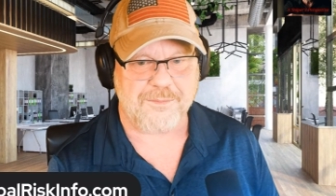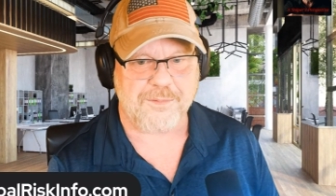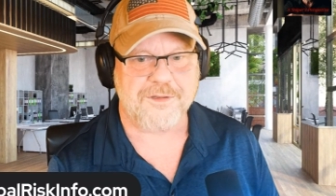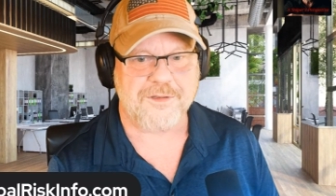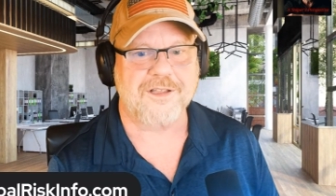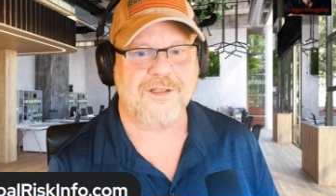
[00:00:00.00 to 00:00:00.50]
in
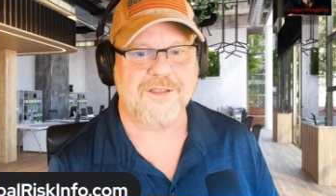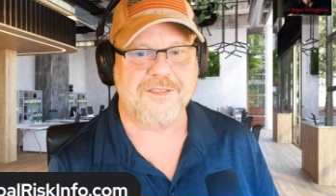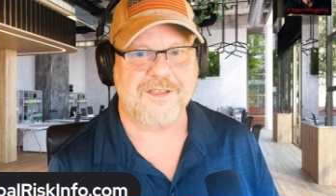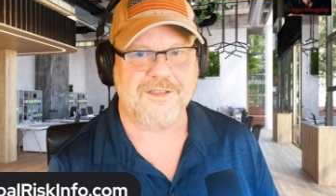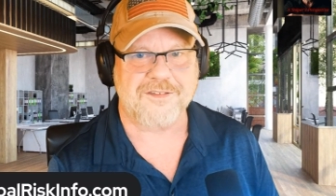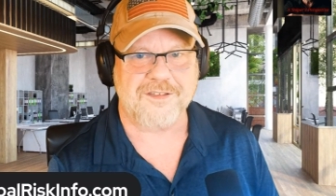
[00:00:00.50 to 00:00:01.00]
particular I
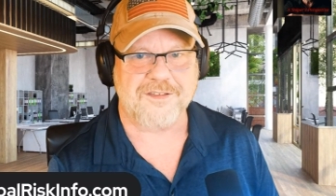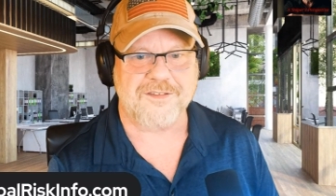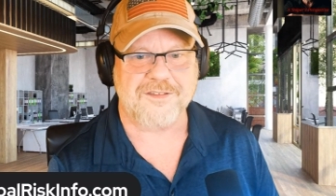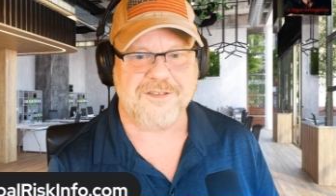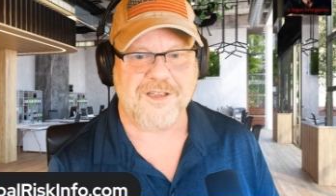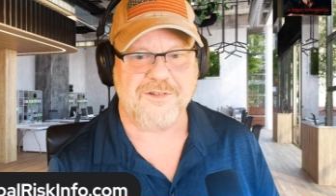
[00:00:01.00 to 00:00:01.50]
think is,
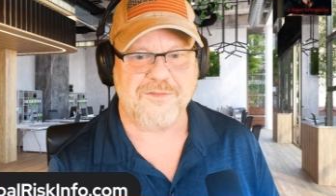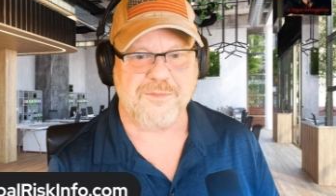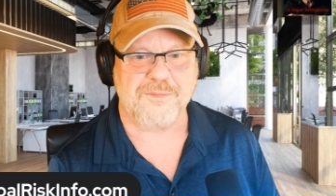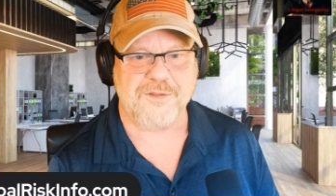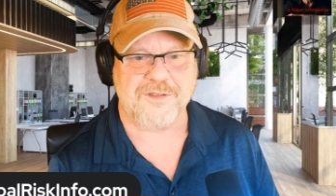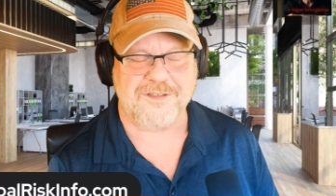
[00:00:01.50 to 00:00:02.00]
is kind of
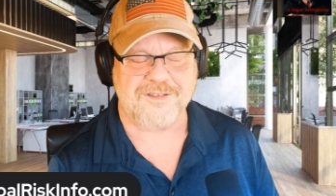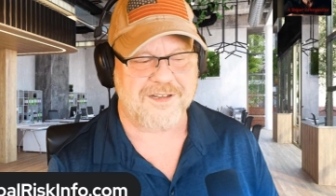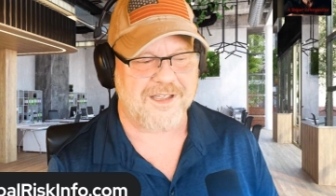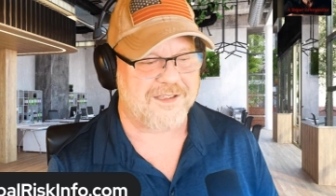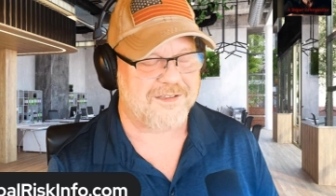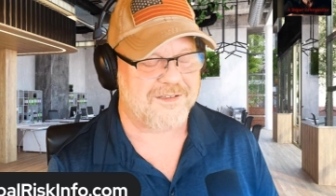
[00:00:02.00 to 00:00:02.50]
amusing
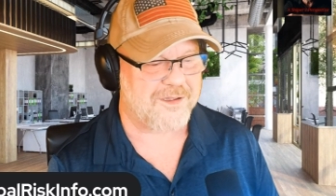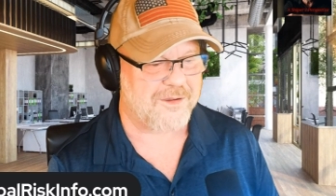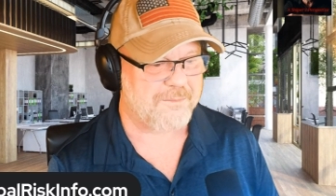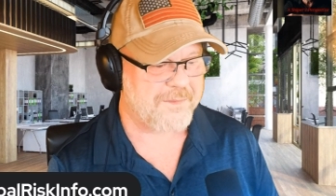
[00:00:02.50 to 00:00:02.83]
today. So